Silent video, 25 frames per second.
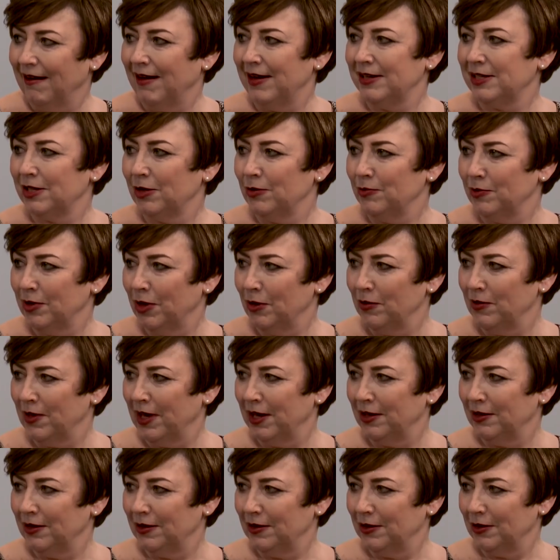I don't know
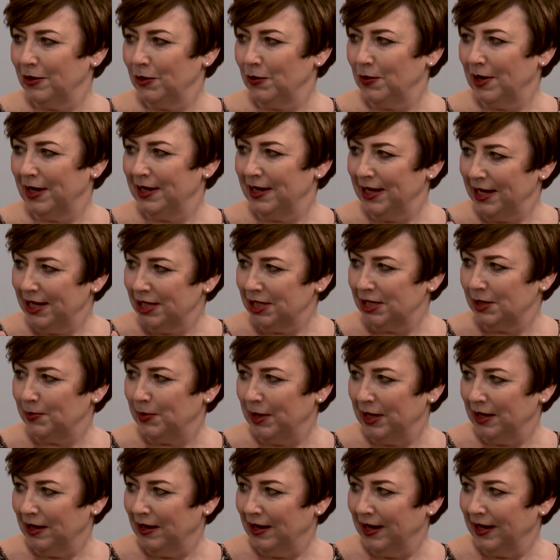then who I need to
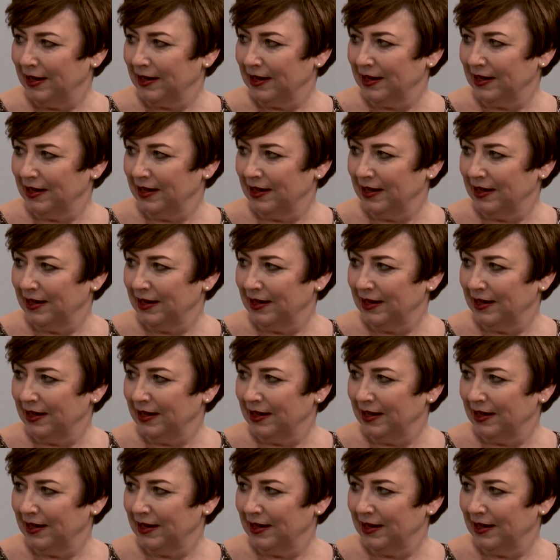be like.